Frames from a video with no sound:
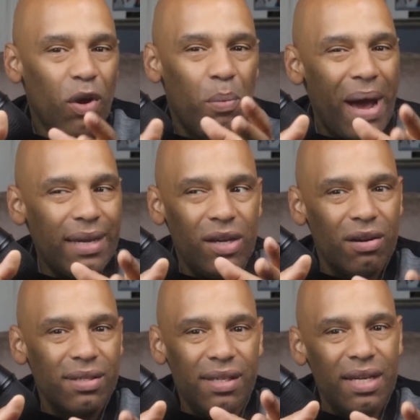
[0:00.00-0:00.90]
you know Mikey
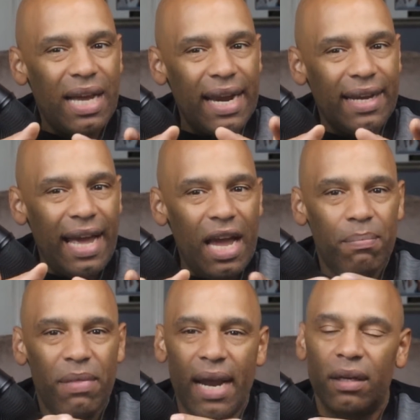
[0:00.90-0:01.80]
Garcia kind of
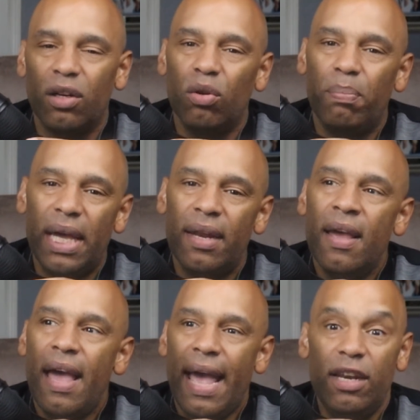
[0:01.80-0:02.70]
gamed that a little bit,
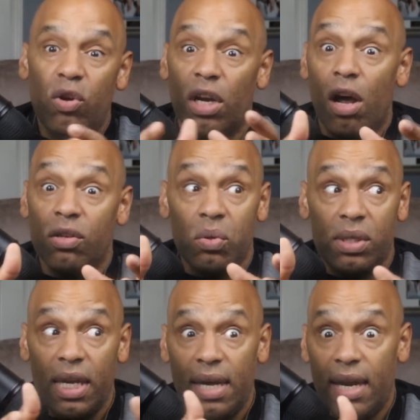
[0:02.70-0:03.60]
and you could also
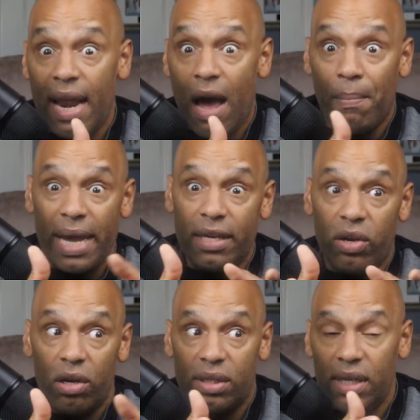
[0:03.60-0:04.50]
see it in how Mikey
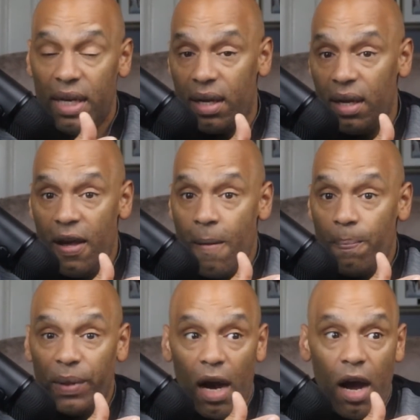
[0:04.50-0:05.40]
Garcia
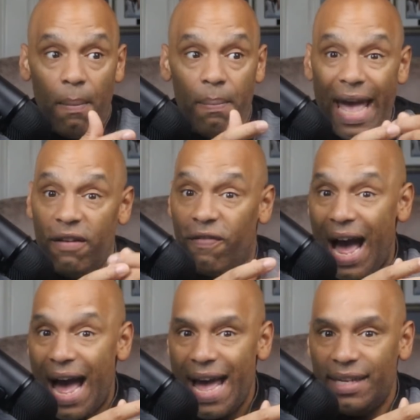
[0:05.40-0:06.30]
um,
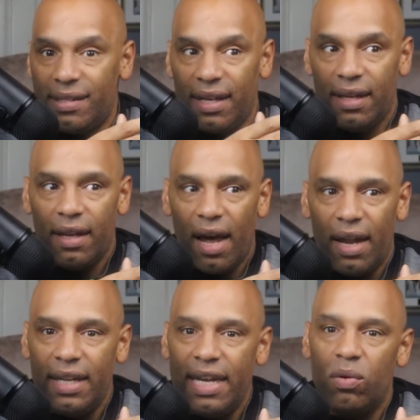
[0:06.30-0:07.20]
advised
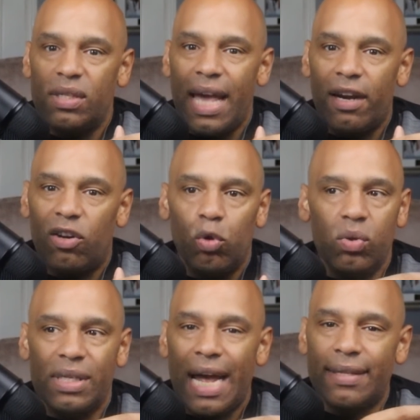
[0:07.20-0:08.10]
uh, Leo Santa
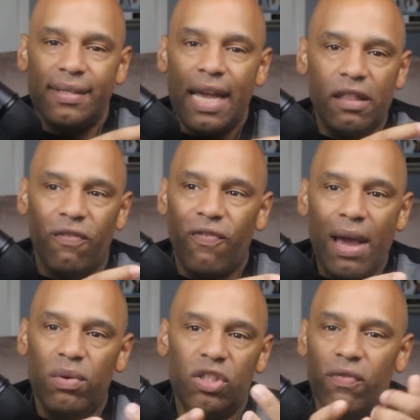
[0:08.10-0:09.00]
Cruz not to take the
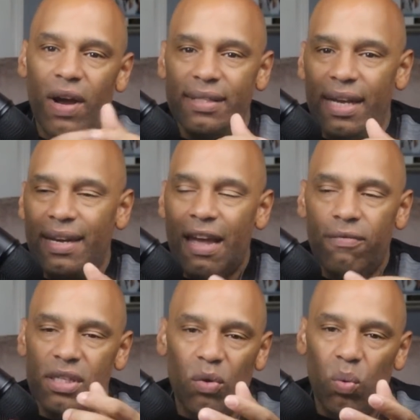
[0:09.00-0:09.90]
fight with Gervonta
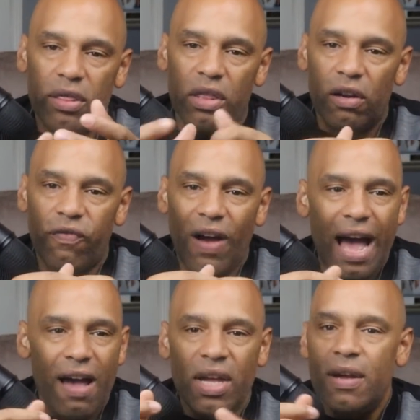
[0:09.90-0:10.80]
Davis at
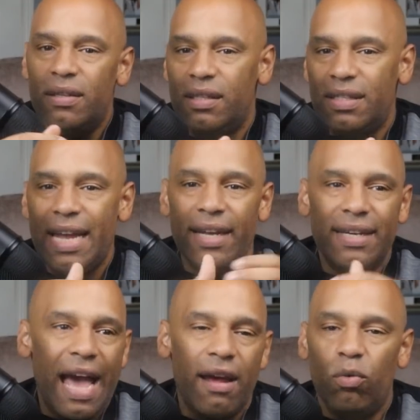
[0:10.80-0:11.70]
135, to take it
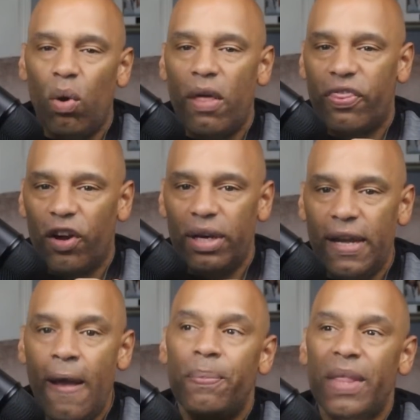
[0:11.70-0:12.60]
down at 130